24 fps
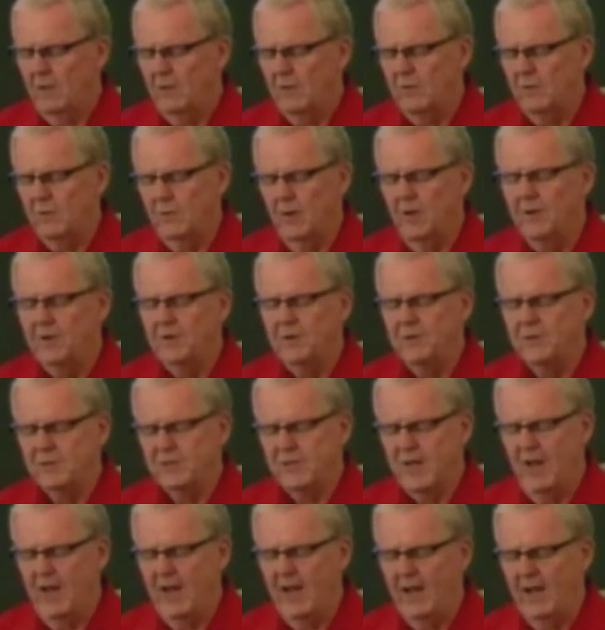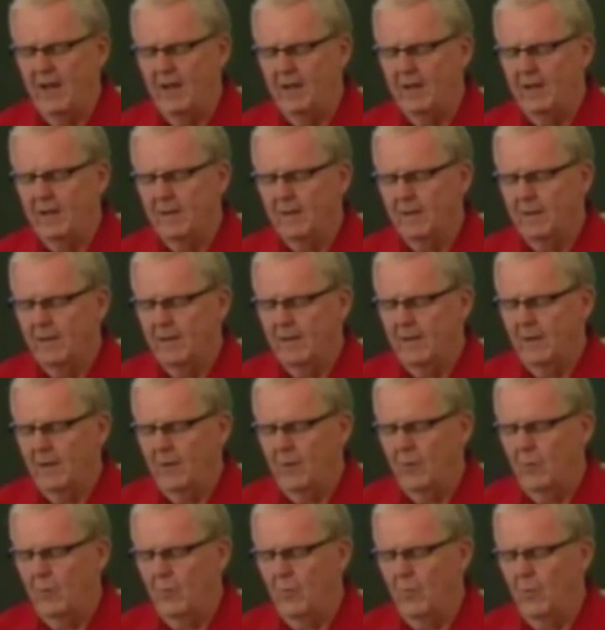to understand
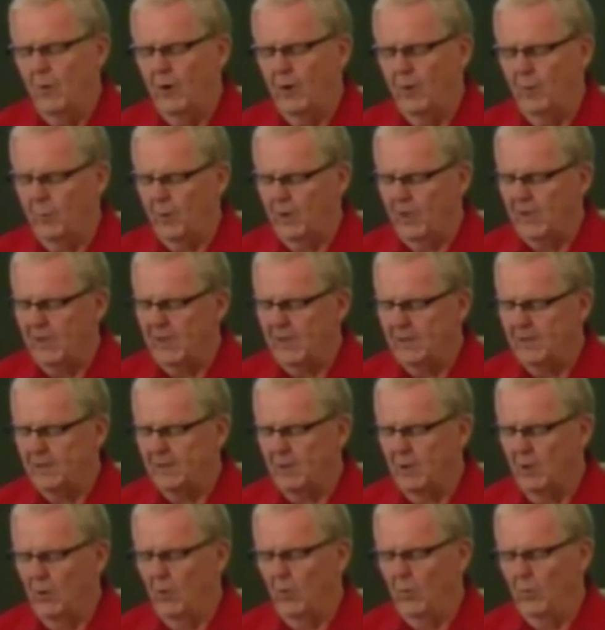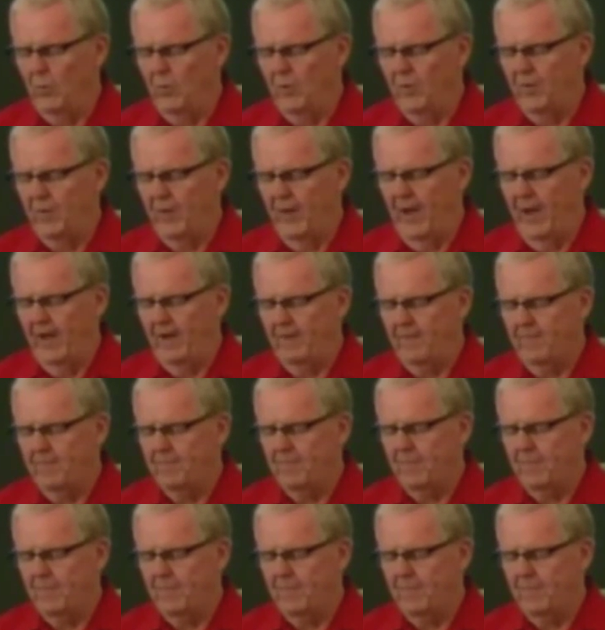where we need to go with that.